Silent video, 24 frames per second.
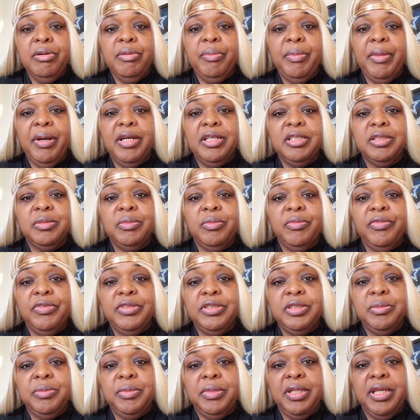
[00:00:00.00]
My husband
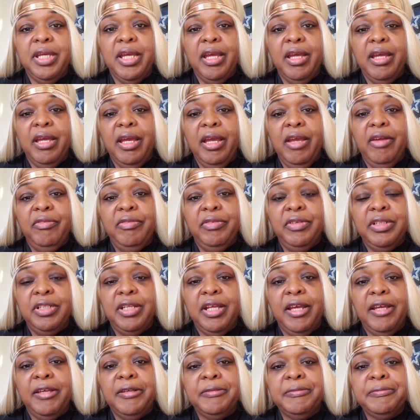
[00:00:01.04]
visited me every
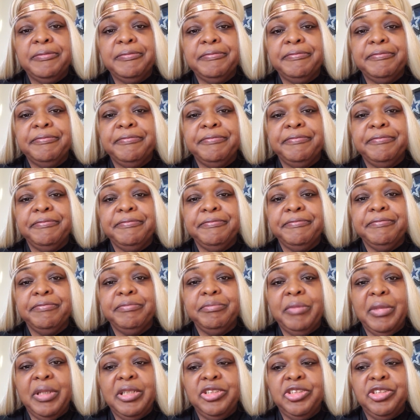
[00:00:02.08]
day.
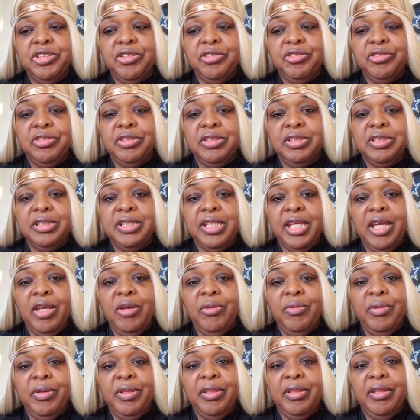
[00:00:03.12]
My children
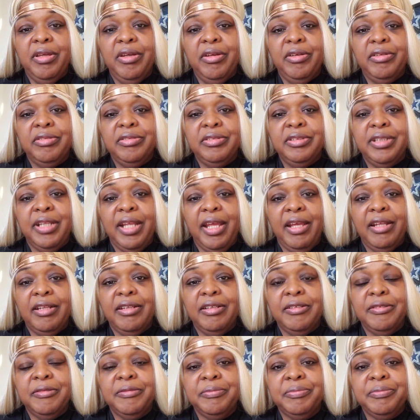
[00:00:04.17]
stayed with their Nana.